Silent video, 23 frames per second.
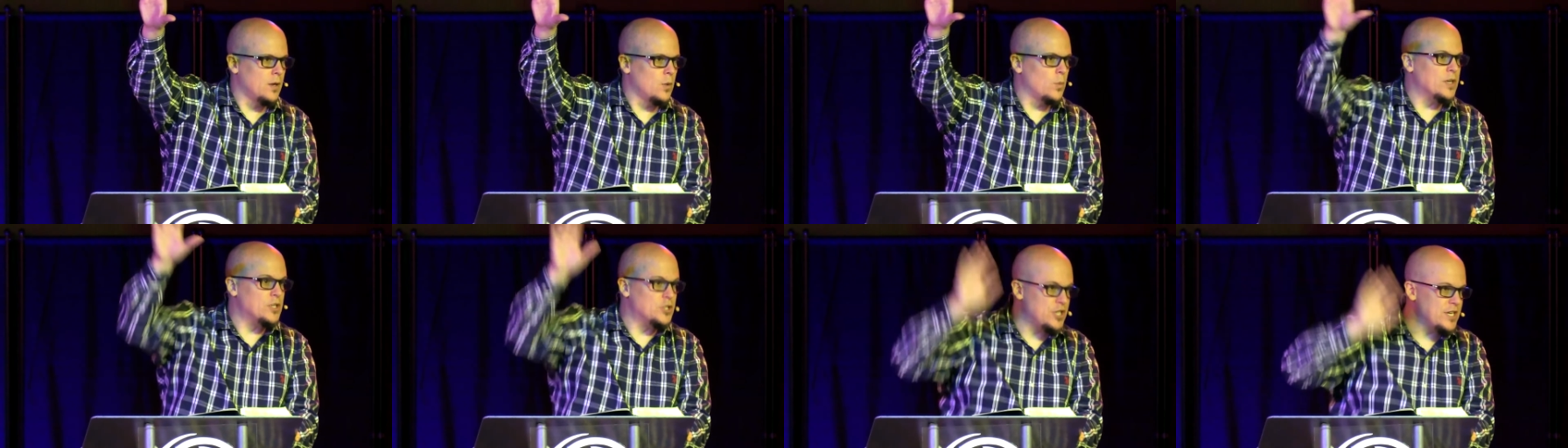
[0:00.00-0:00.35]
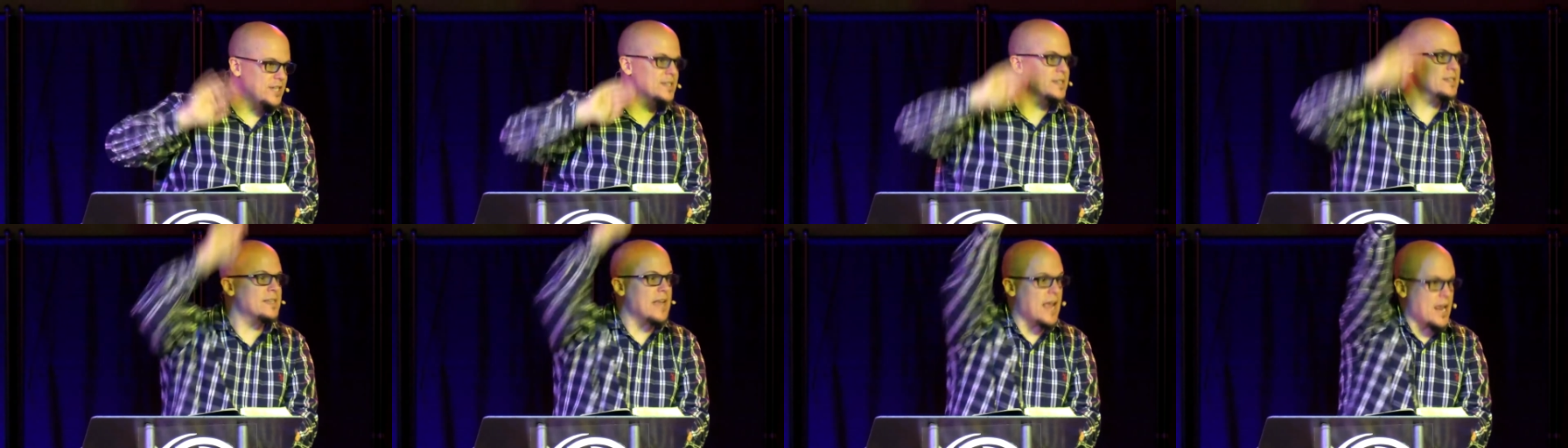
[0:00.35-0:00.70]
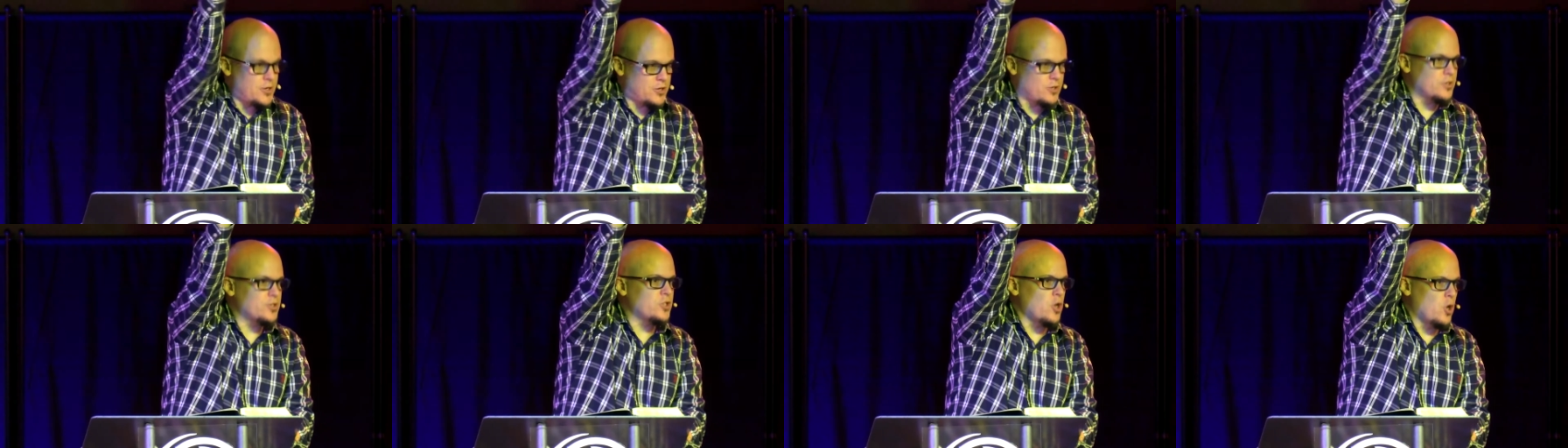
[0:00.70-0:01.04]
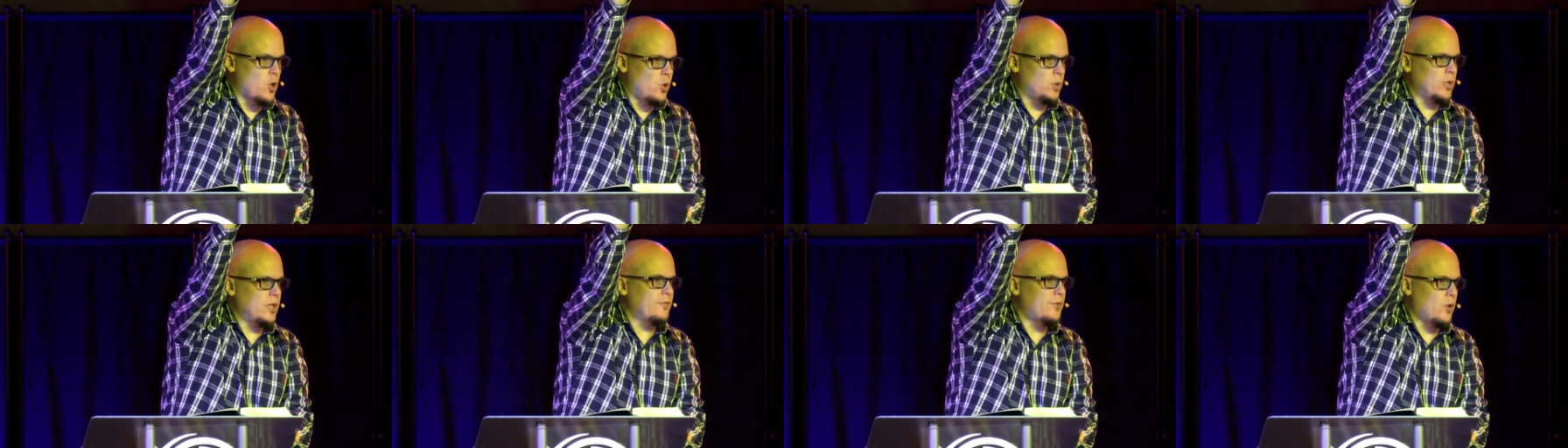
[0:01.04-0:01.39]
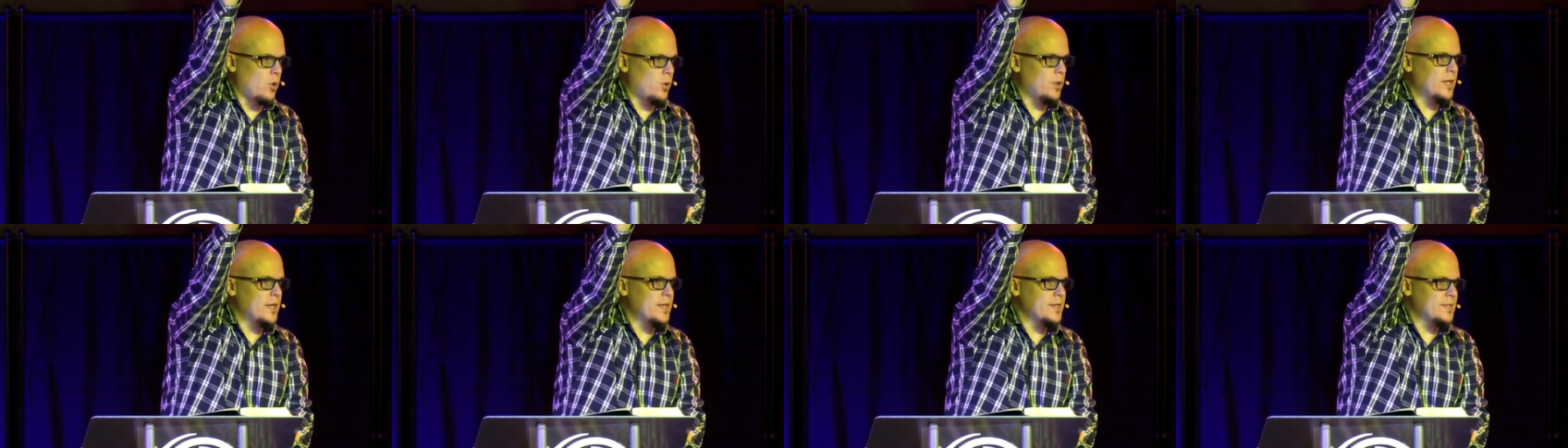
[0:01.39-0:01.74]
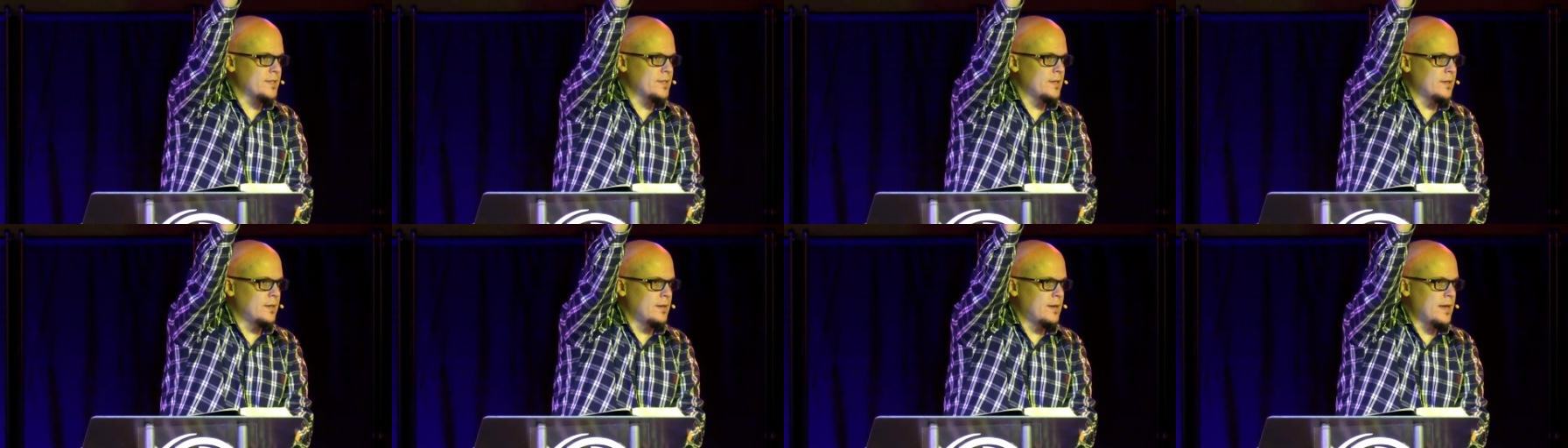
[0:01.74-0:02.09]
when Jesus enters the Holy of
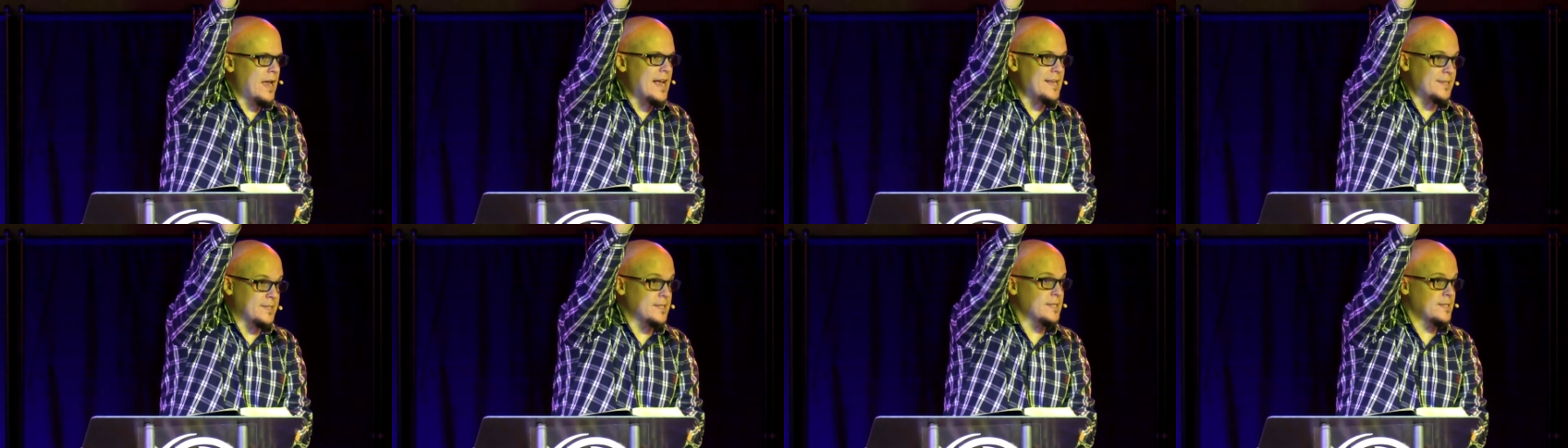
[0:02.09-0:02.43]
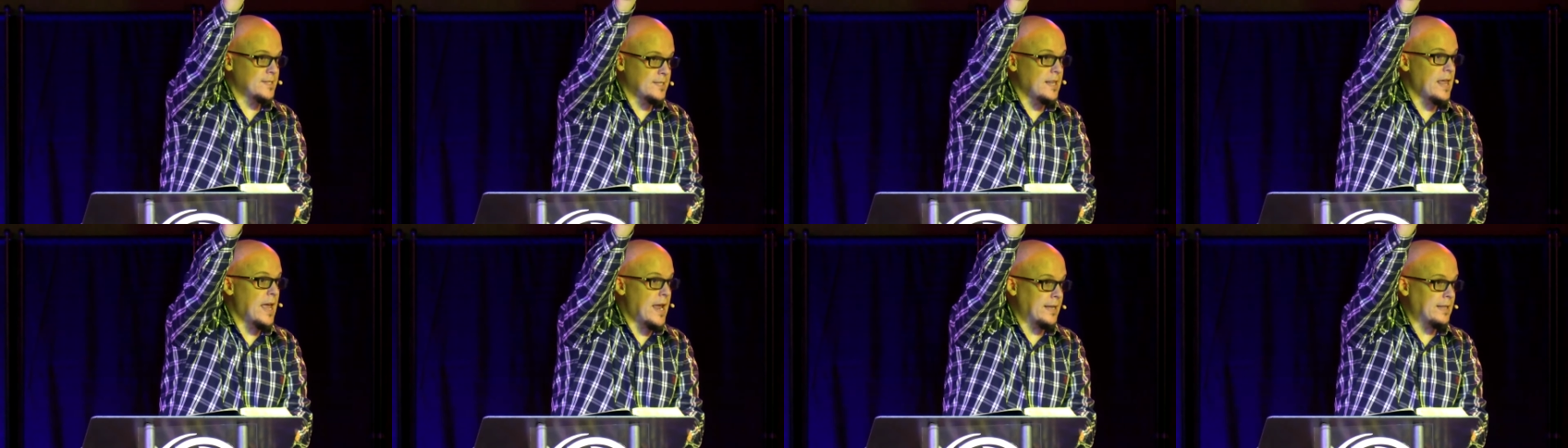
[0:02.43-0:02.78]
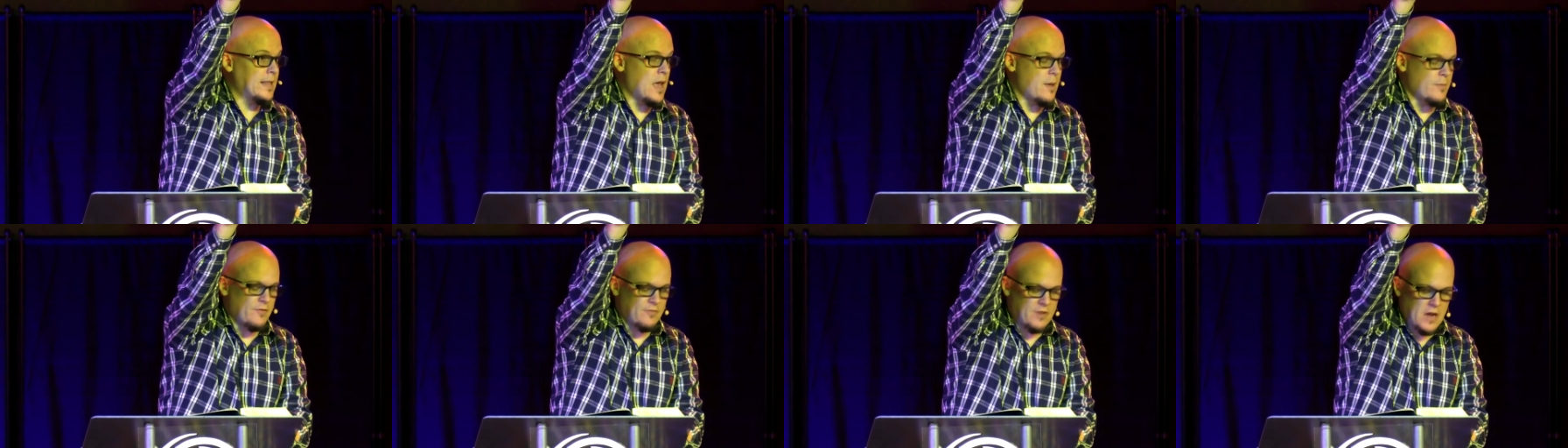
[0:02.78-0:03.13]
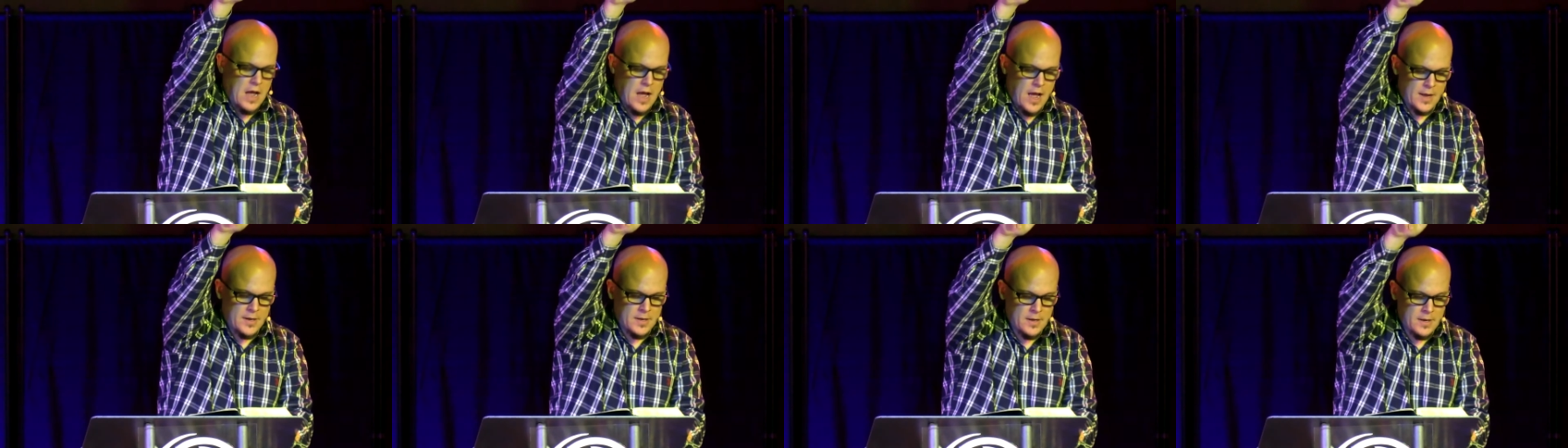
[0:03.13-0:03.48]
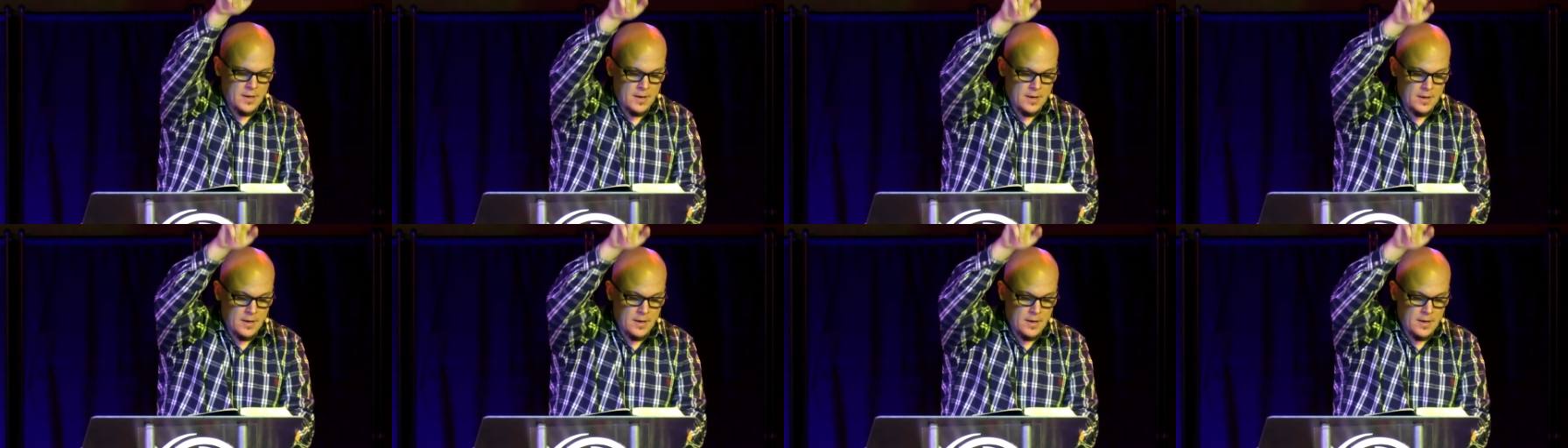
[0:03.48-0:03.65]
Holies as the slain Lamb of God.